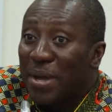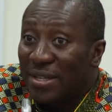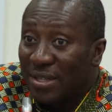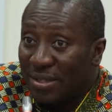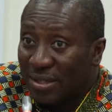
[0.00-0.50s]

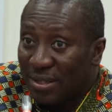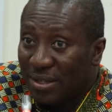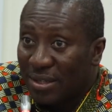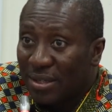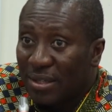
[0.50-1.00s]
basis
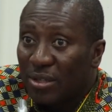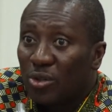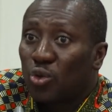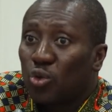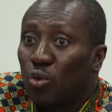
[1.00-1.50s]

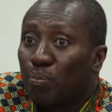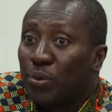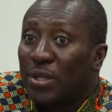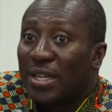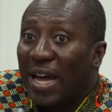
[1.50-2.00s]
to
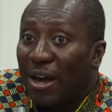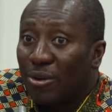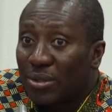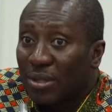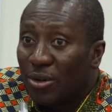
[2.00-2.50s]
put it
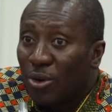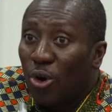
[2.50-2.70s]
out,